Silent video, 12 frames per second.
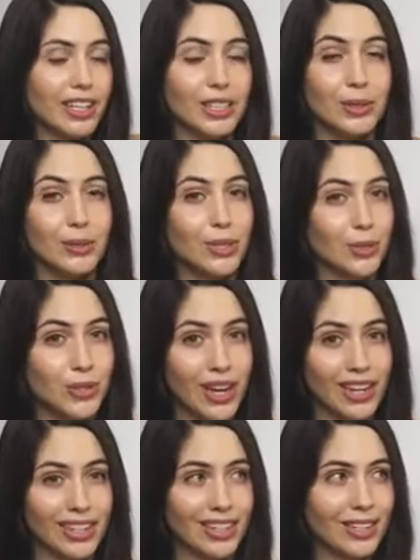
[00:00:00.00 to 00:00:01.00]
You do
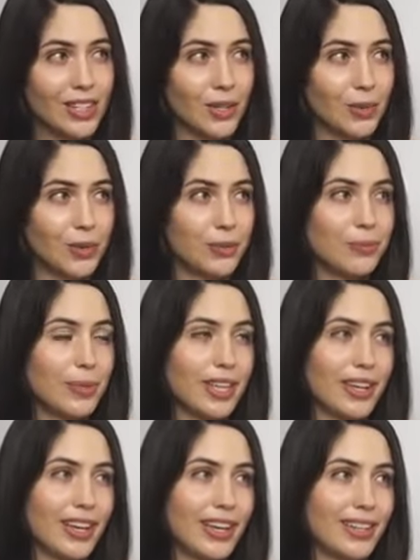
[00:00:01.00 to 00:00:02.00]
not need the chain rule
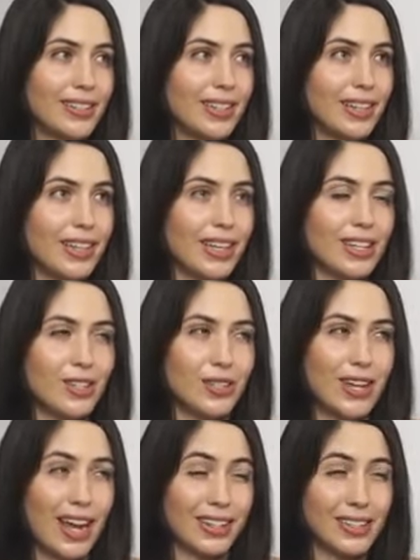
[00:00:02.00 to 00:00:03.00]
because it's
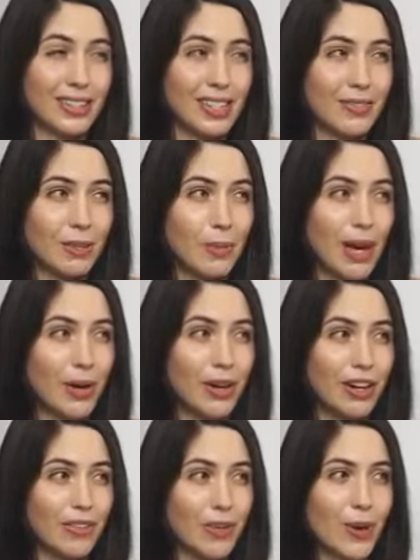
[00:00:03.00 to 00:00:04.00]
just x to the 7th
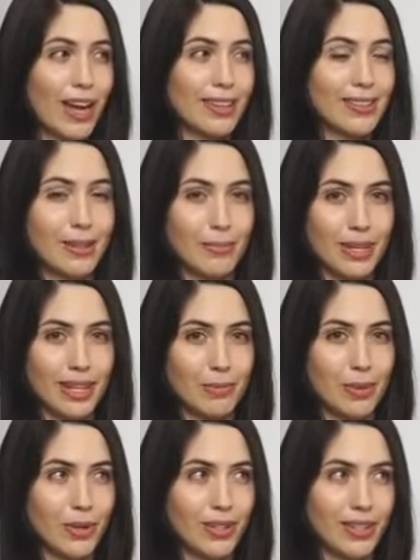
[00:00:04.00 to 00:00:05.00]
power. If you had something
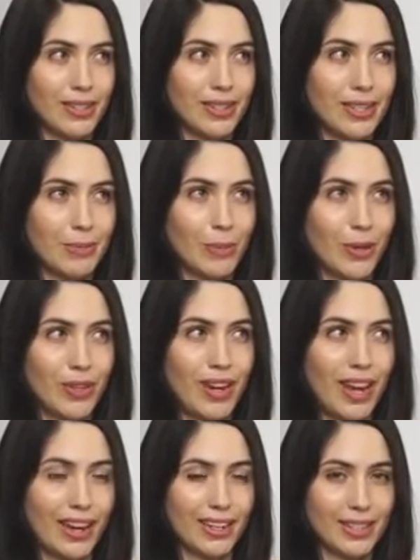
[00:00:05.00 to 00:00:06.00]
in parentheses more than
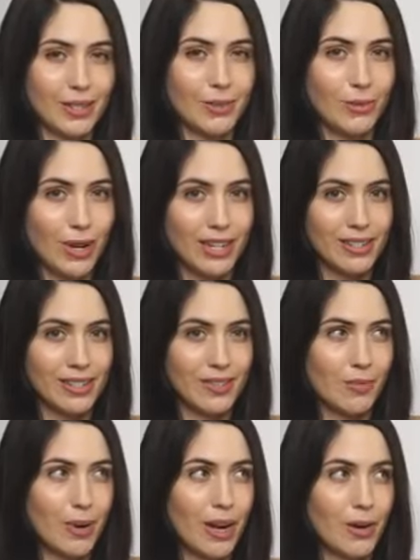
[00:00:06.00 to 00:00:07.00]
x raised to
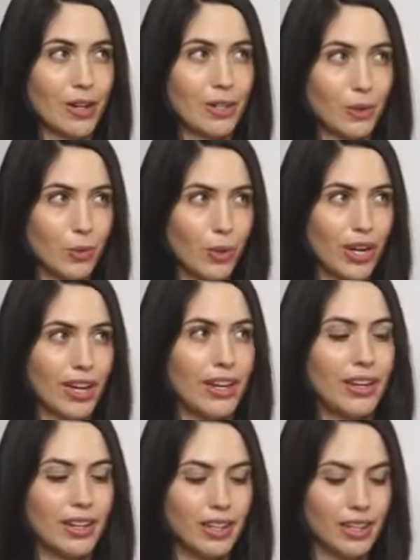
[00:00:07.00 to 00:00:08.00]
the 7th power, you
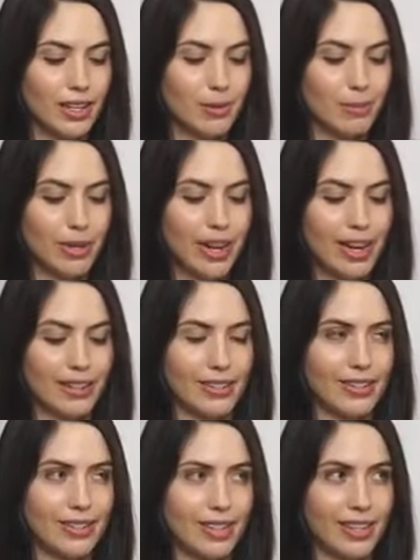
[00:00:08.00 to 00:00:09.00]
would. But as
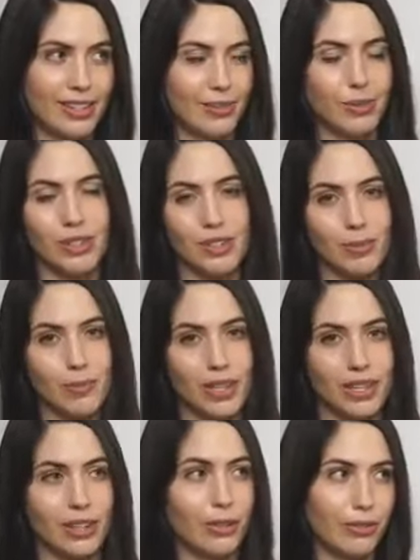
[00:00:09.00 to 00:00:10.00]
it stands, it would just
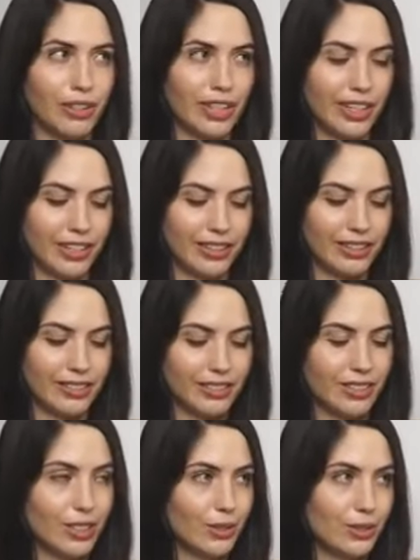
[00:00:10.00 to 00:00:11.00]
be overkill.
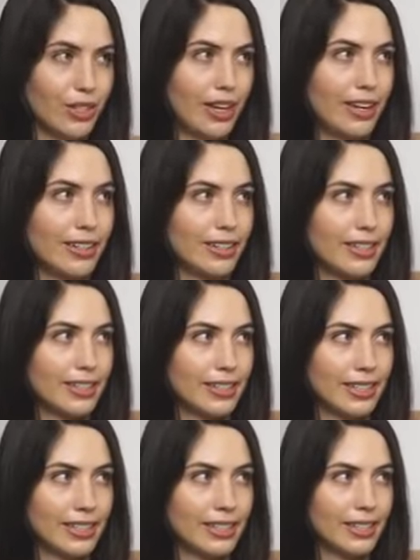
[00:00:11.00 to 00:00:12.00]
Do not
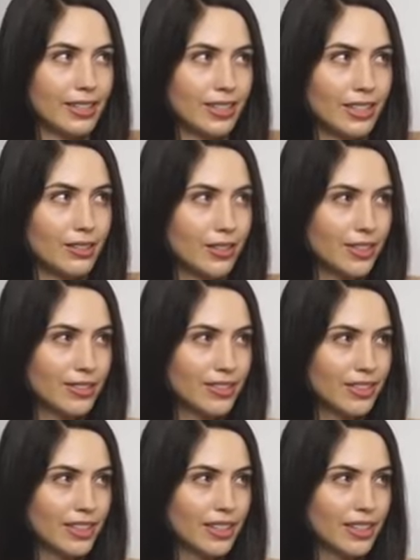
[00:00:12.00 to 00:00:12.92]
need the chain rule.